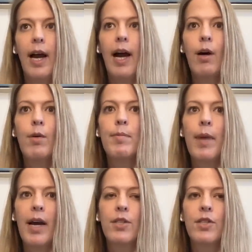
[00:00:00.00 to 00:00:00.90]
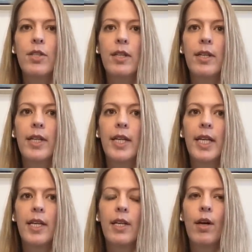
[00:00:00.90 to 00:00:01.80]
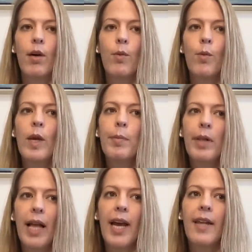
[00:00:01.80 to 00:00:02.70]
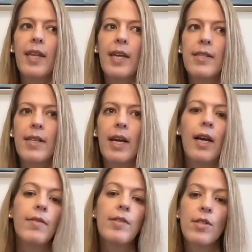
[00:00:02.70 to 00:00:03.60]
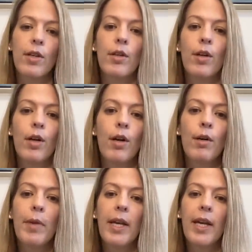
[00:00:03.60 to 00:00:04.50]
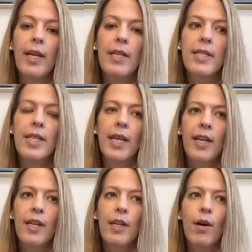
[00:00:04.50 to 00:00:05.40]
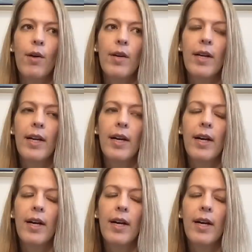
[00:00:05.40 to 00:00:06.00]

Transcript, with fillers: how much, you know, we plan these lives to learn, because, you know,